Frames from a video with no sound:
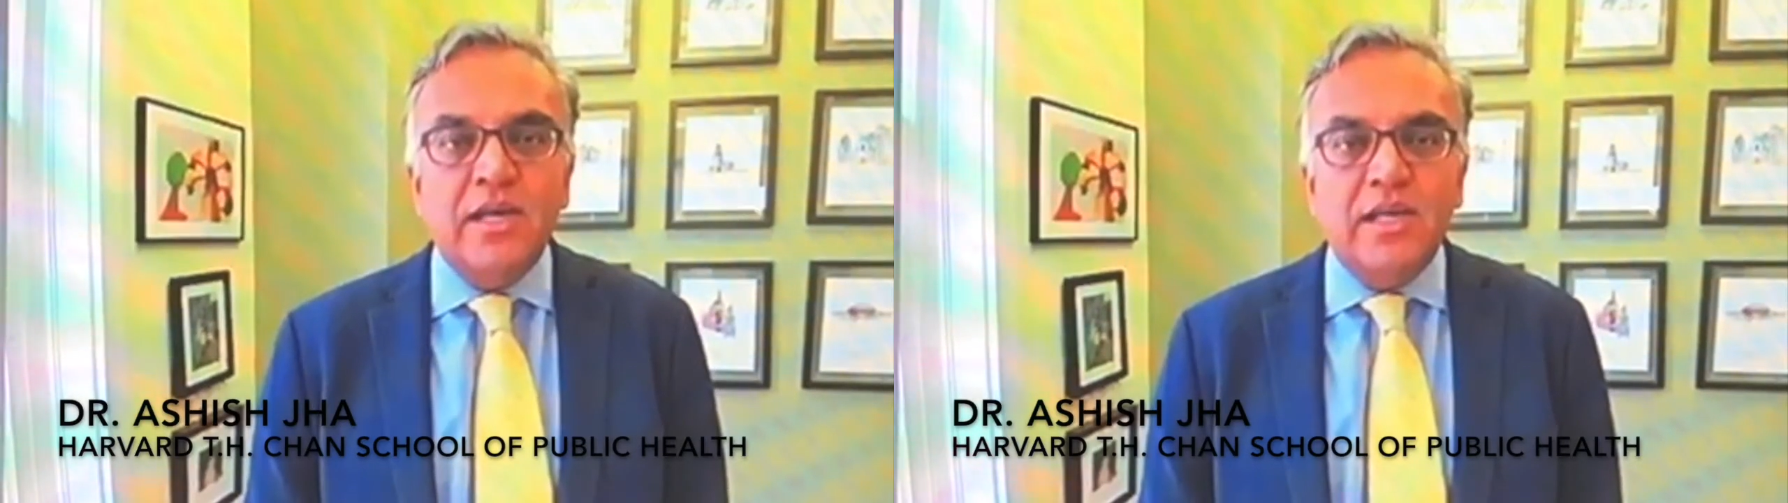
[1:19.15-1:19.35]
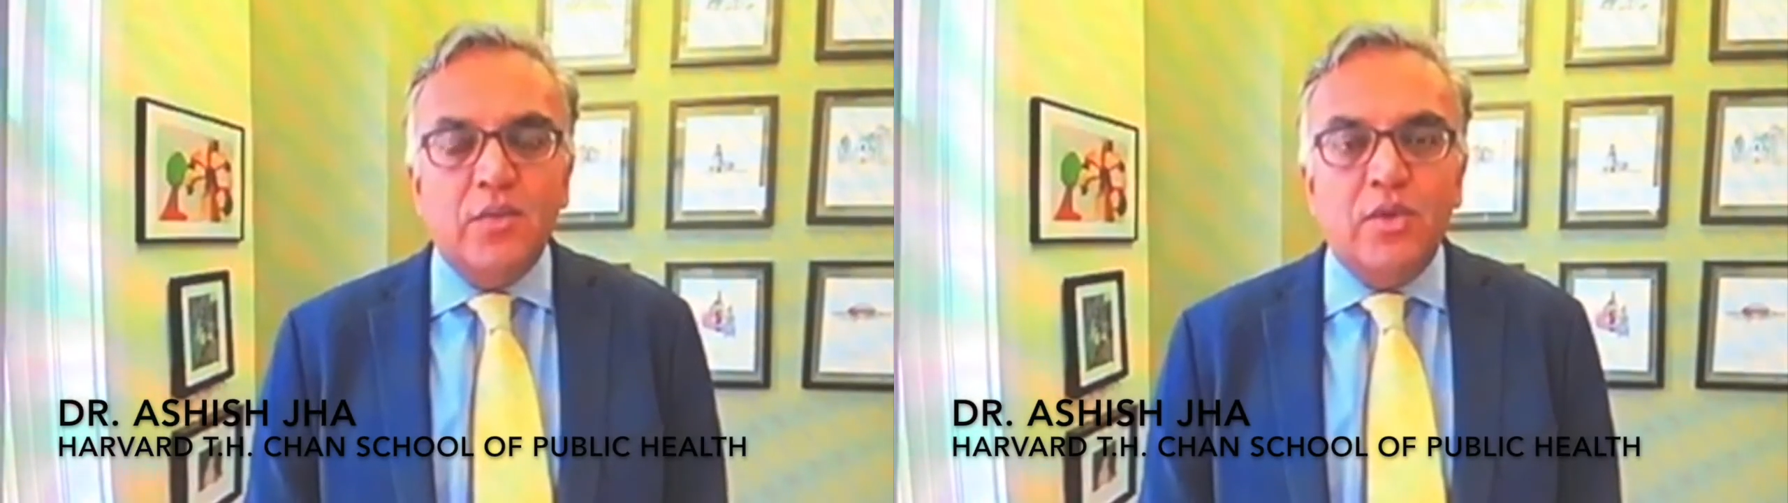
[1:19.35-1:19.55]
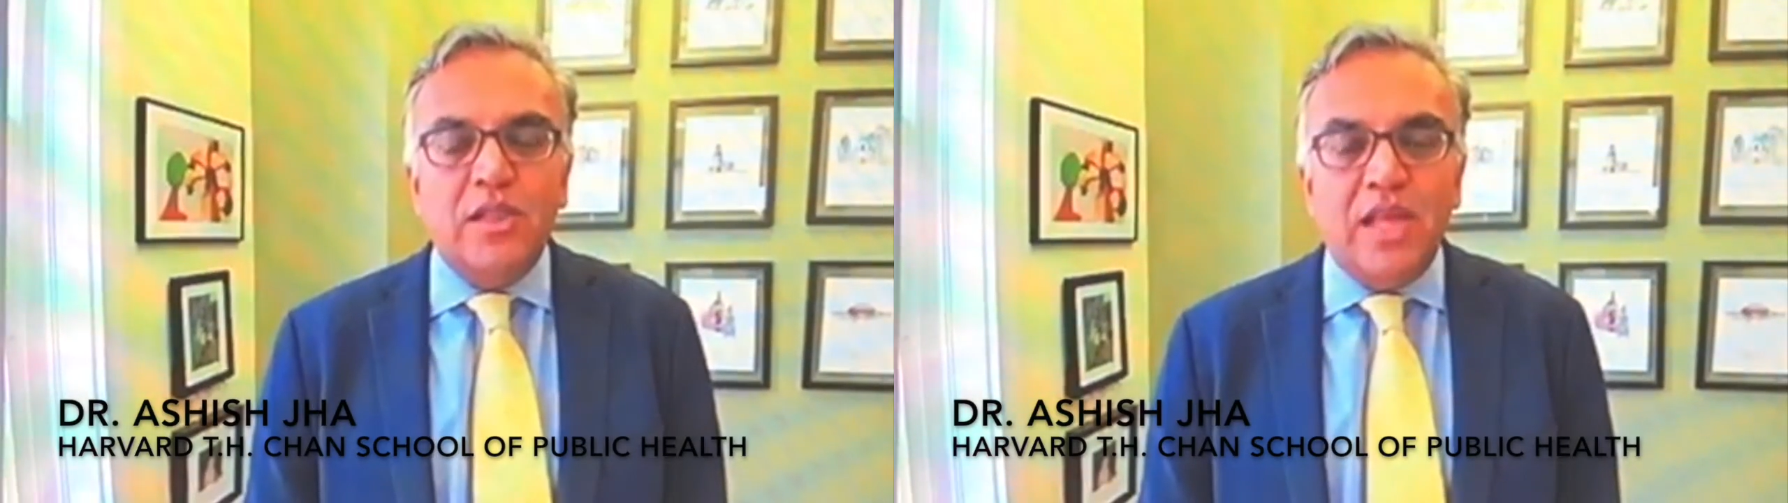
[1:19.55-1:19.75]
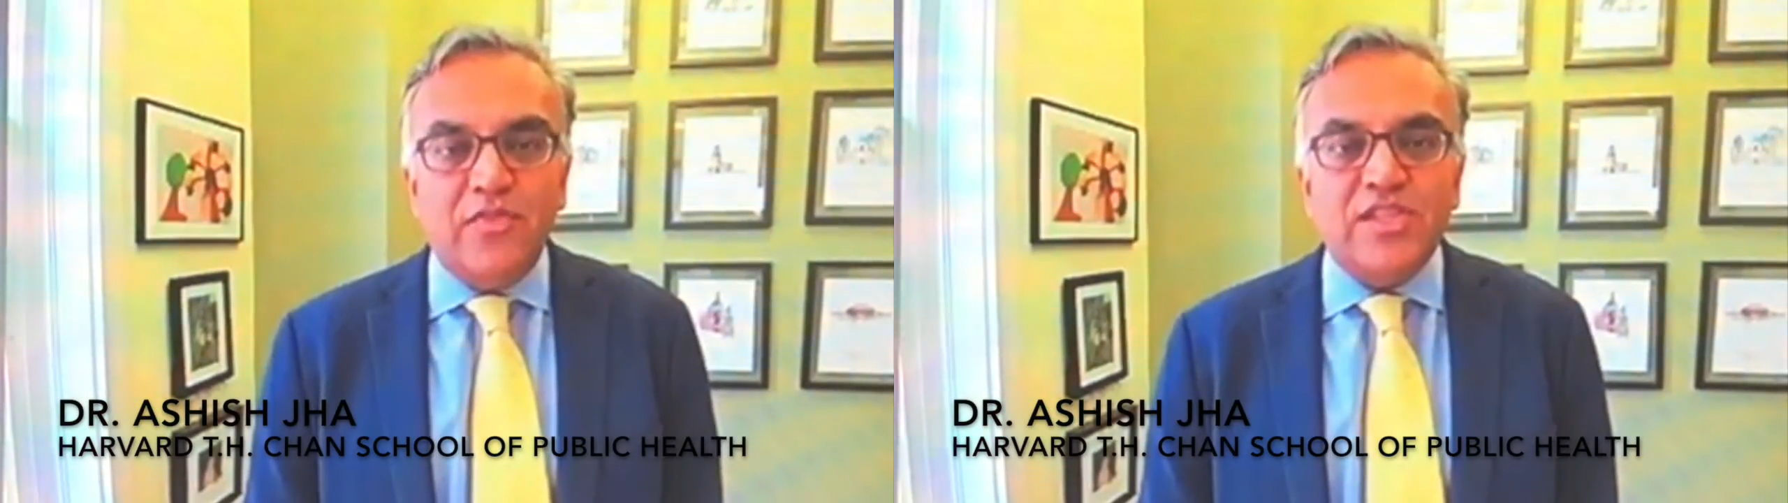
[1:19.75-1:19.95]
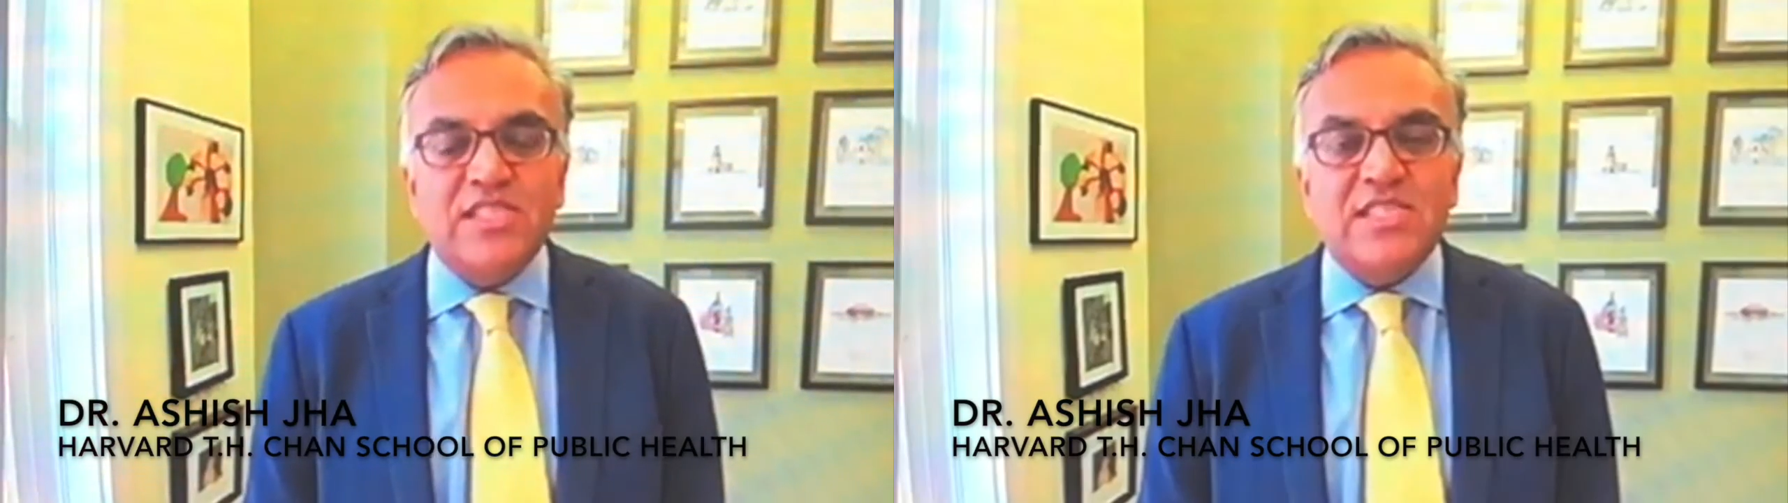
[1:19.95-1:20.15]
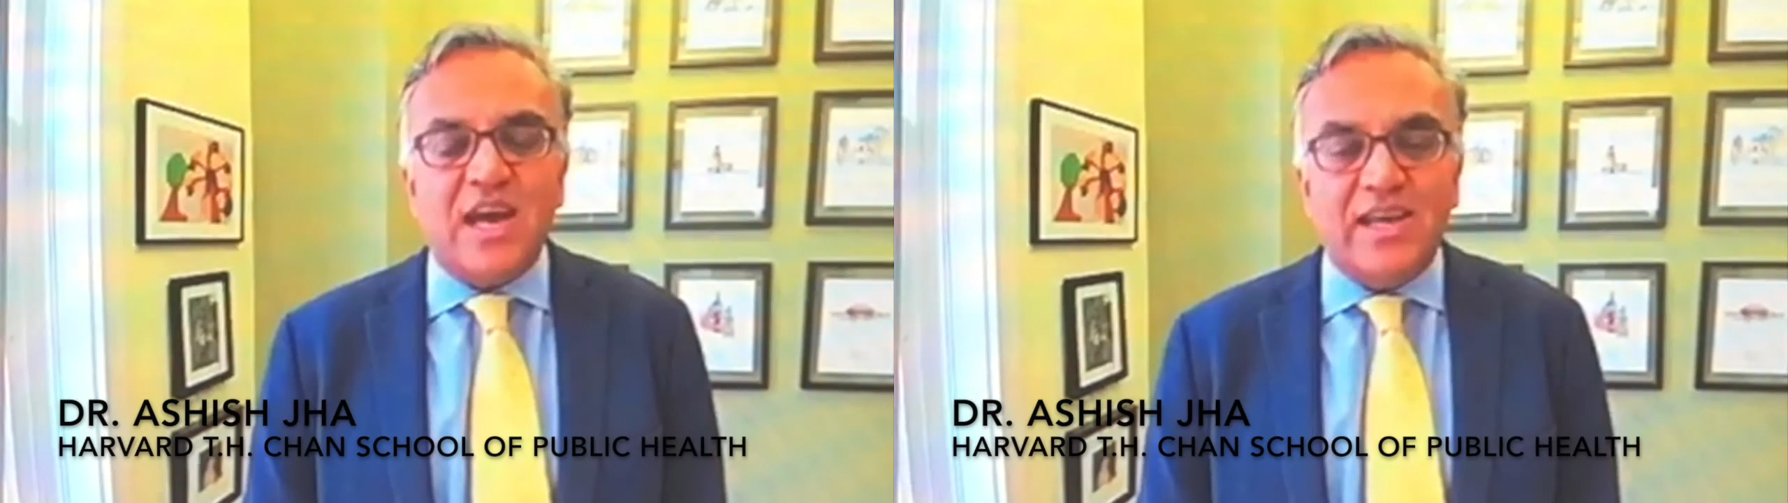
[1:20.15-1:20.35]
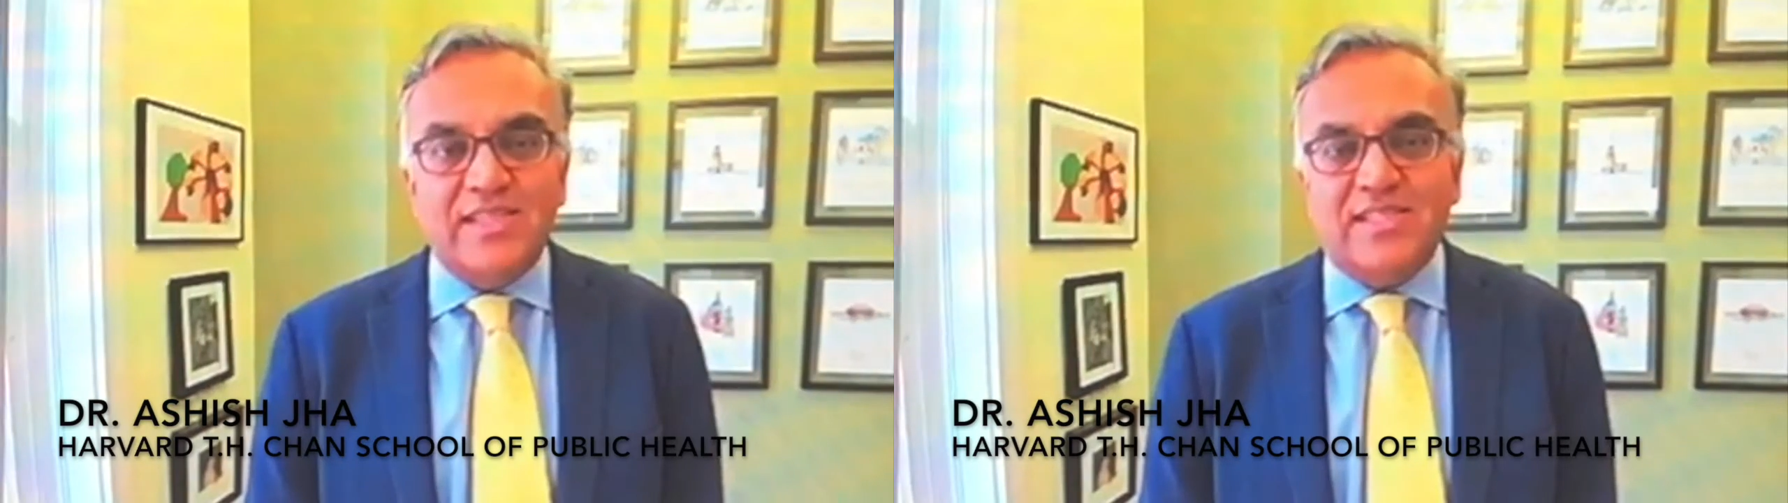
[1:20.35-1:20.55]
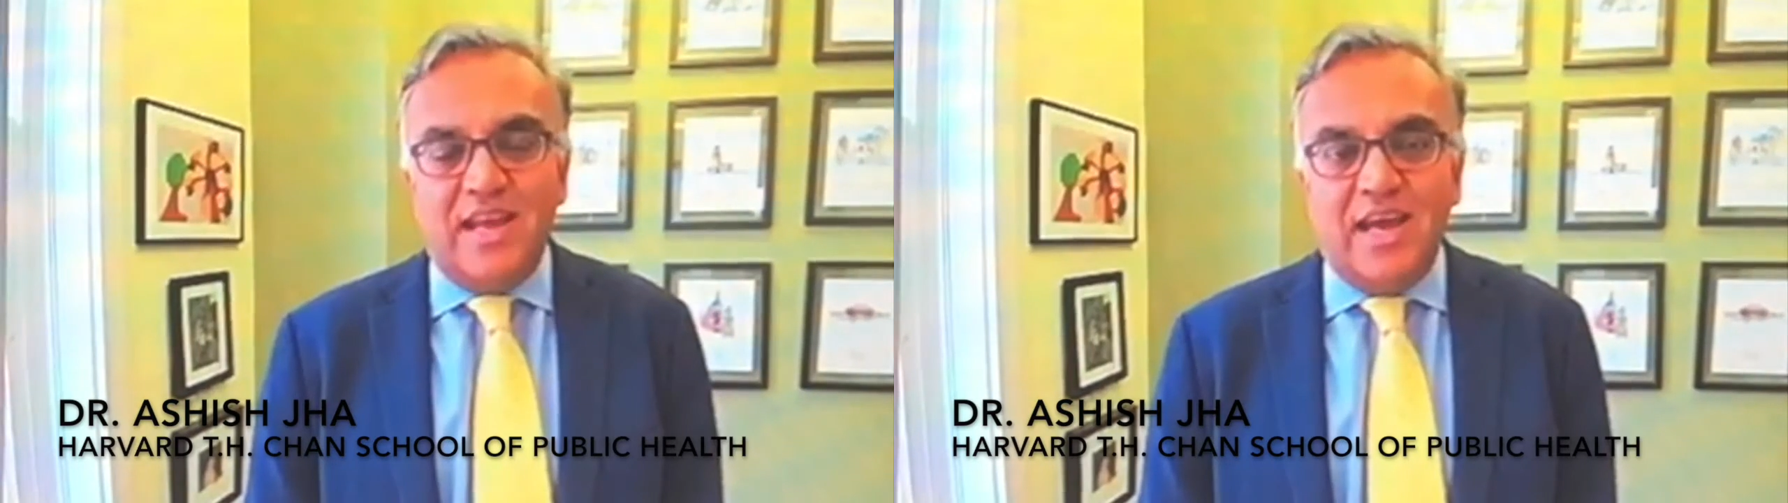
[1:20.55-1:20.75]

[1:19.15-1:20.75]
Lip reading: that we let the science and